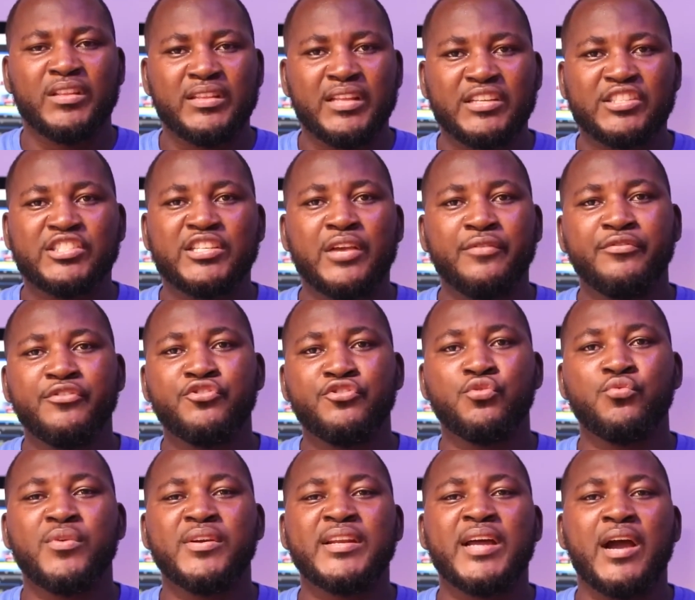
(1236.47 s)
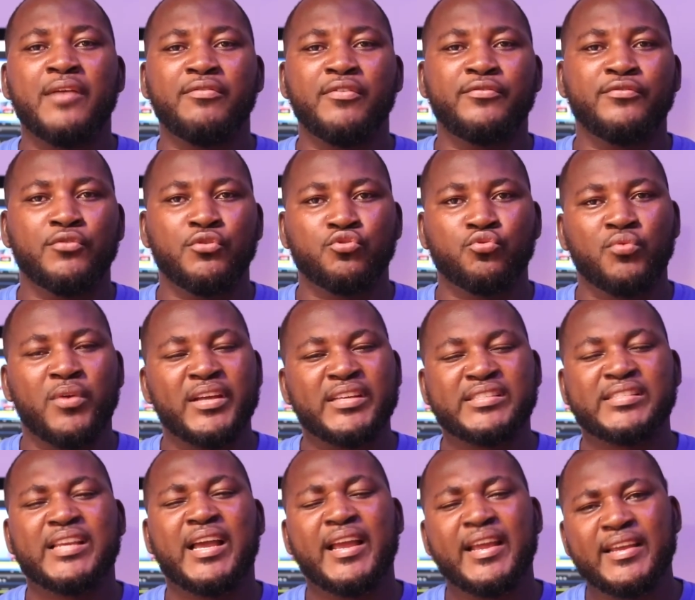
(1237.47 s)
Next share video winner for Froso
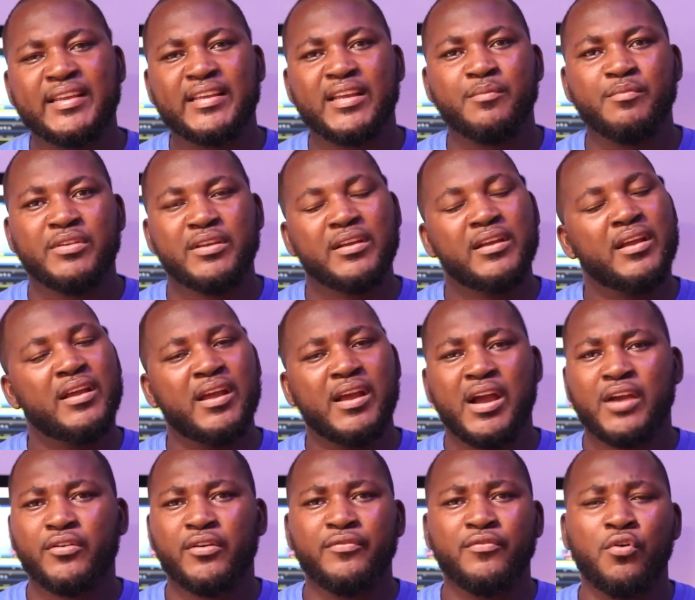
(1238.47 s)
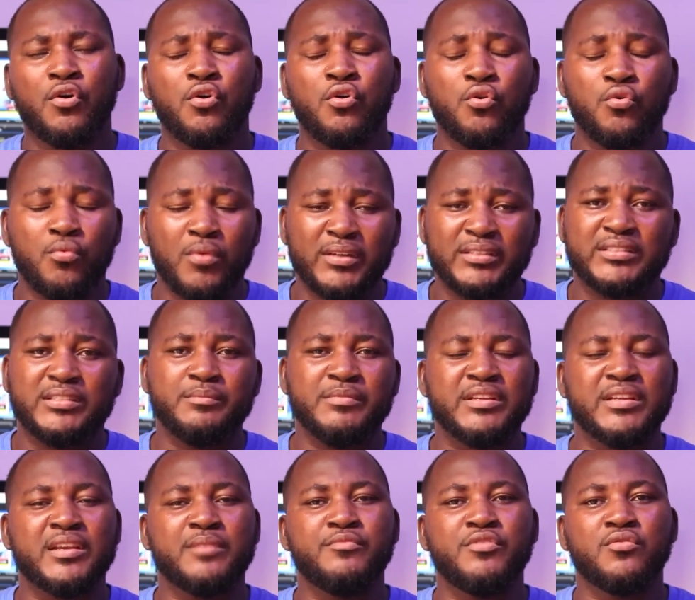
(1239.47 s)
and Kebi. Therefore, one team
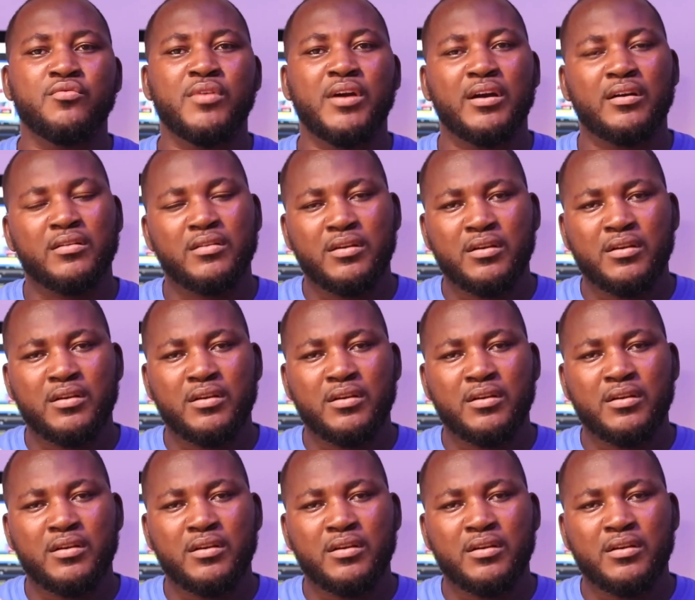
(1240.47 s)
in Kebiwa,